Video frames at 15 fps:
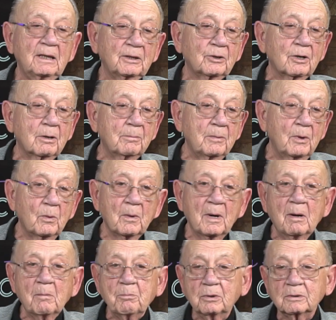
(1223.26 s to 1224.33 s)
Turned me
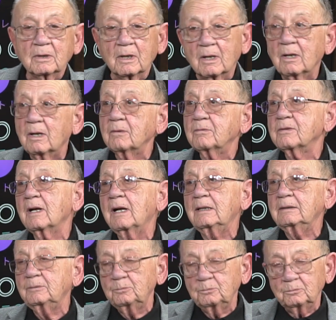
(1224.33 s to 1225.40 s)
around, put the cuffs on,